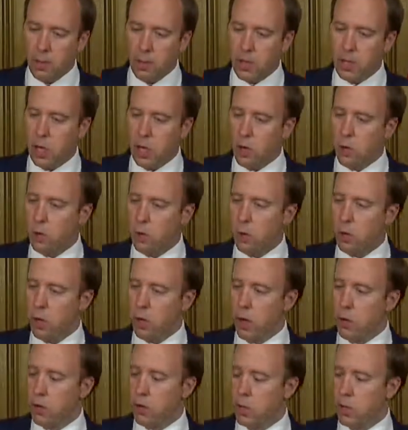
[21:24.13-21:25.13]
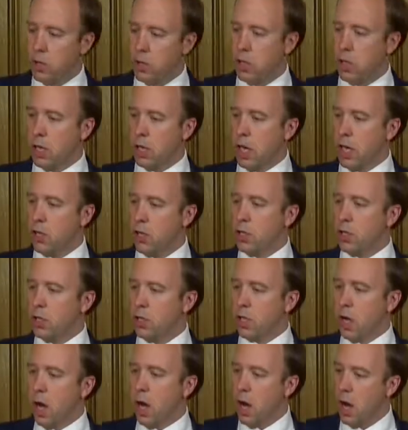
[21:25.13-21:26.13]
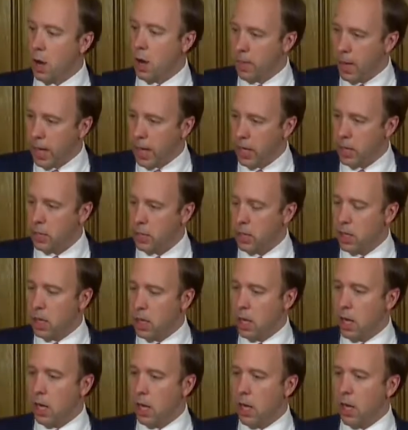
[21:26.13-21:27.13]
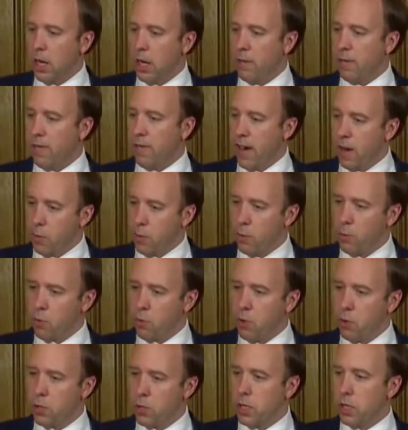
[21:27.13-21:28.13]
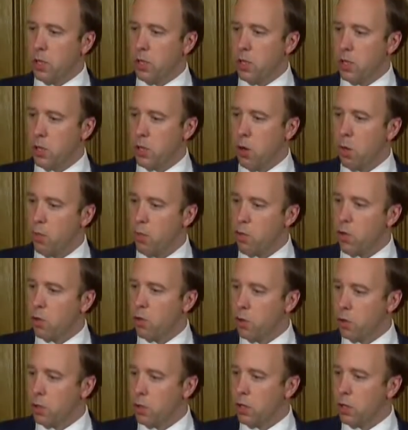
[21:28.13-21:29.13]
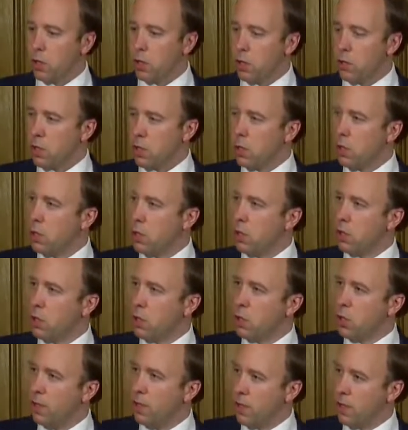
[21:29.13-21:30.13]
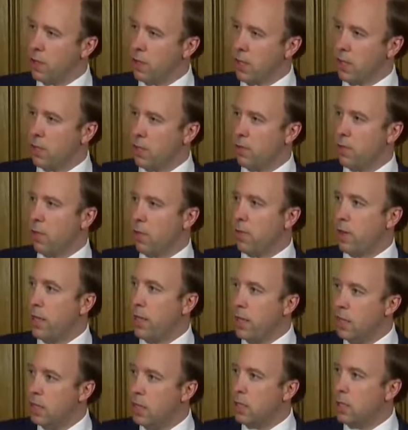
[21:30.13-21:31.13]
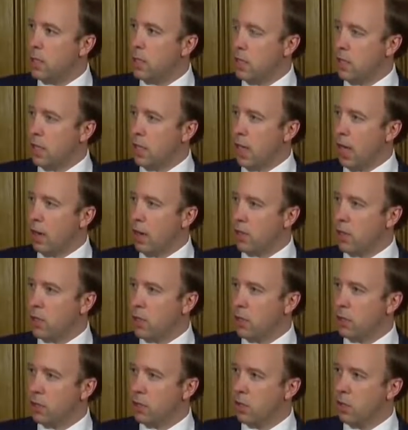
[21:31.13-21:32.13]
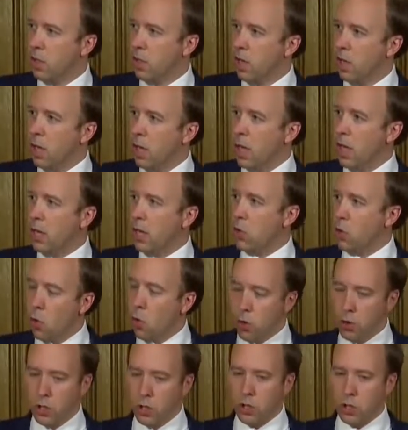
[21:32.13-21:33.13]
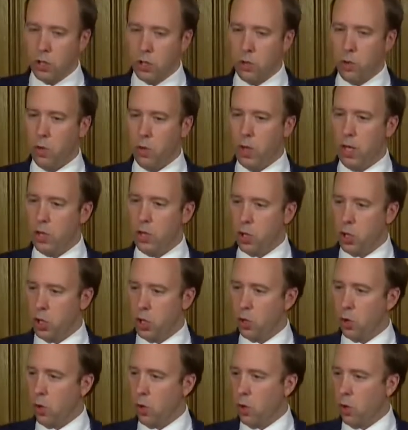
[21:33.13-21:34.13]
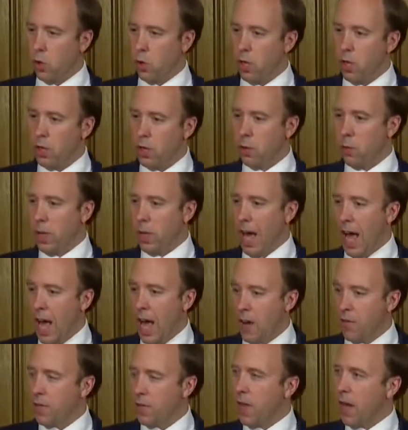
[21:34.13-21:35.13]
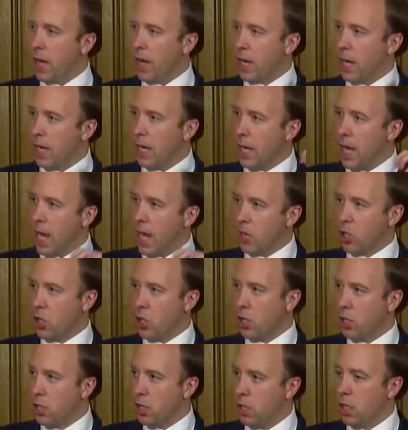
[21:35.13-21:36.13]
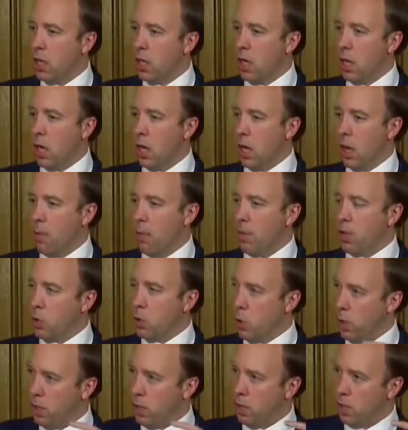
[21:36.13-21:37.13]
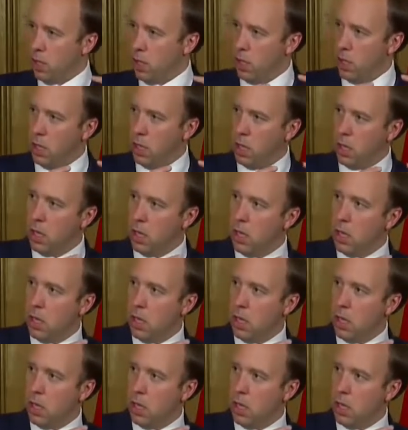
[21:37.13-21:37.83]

So those connections are made. And in fact, we brought in Tom Riordan, who's the chief executive of Leeds City Council, in order to ensure that we have that connection between the